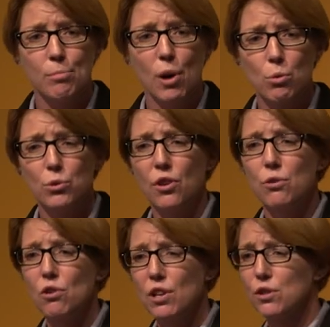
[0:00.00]
but also
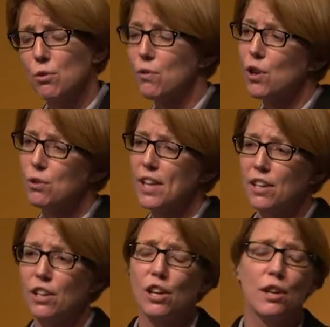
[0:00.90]
knowledge of who they
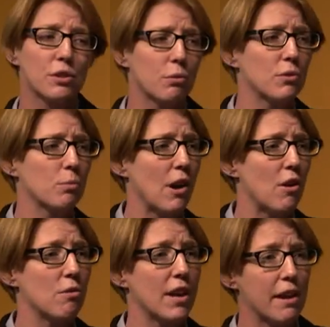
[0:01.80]
could go to as
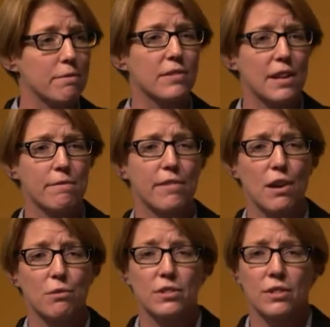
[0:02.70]
well if they
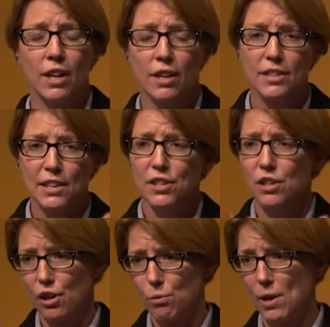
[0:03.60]
felt they
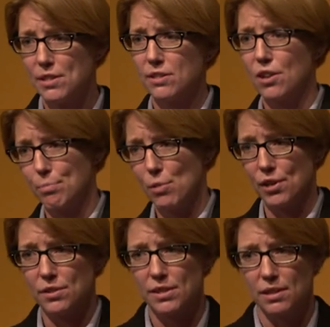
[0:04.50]
didn't know where to
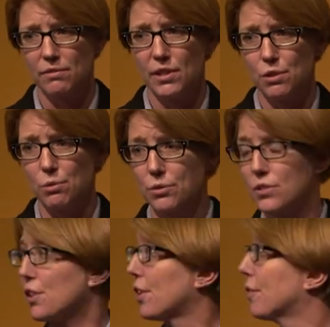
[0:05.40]
signpost individuals
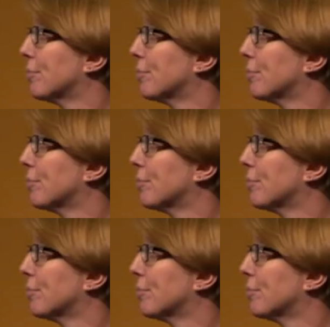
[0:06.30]
to.